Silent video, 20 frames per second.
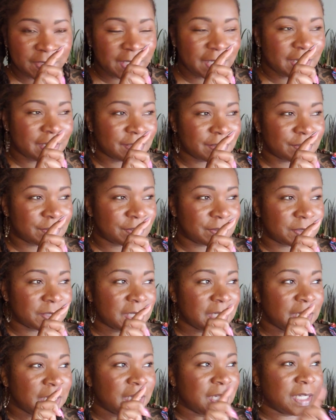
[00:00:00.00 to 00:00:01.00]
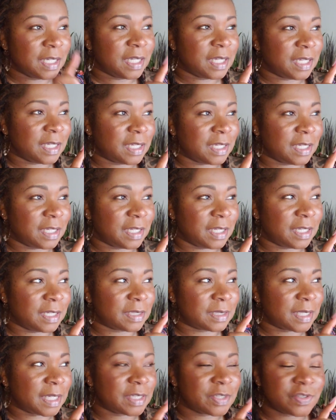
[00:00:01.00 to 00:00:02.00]
candle,
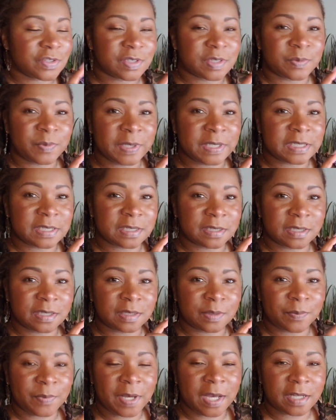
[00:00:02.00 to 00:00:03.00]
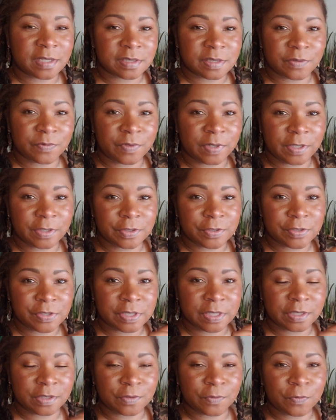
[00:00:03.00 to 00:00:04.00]
and that's just basically the positive
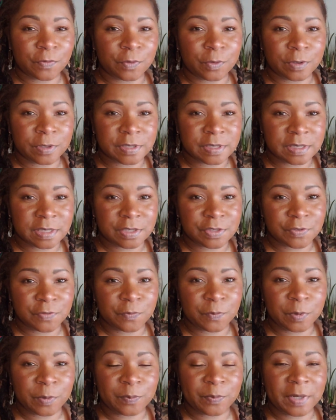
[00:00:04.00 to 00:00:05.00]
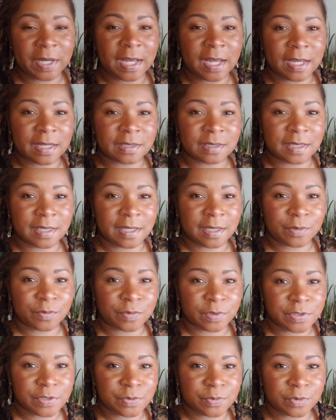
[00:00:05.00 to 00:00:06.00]
energy and the force that you've put behind that
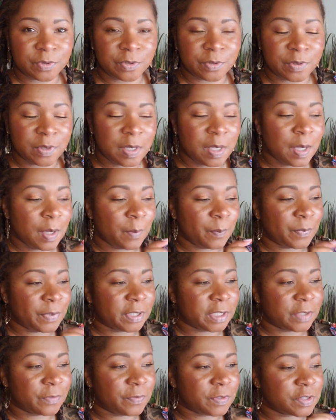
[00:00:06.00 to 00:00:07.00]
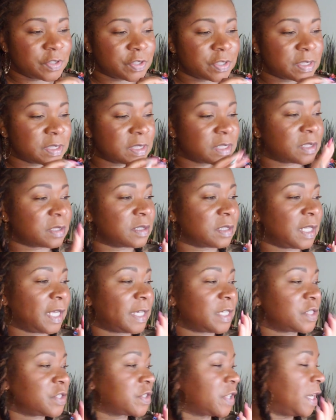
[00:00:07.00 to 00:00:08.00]
ritual. But if it's just
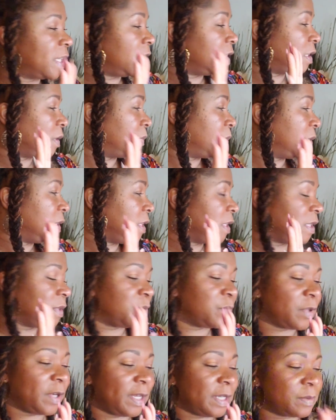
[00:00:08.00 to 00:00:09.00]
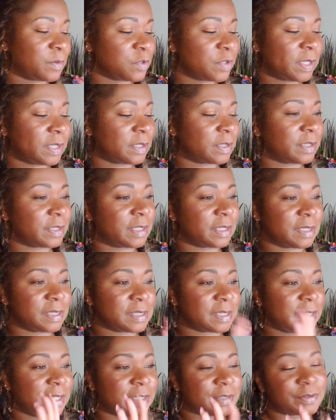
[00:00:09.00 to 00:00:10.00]
like shining completely bright, I'm trying to look at
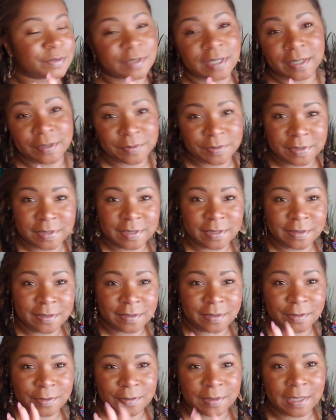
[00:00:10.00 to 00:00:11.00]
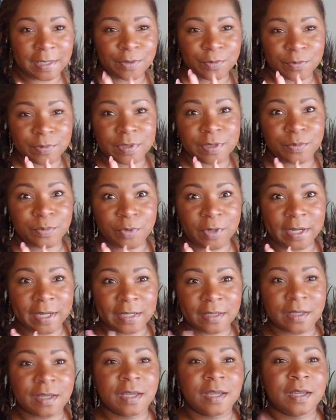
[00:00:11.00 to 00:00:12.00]
these candles, I don't see none that are like really
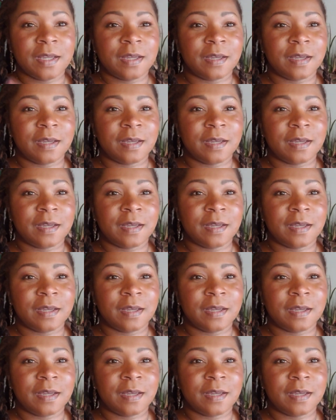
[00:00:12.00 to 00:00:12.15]
bright.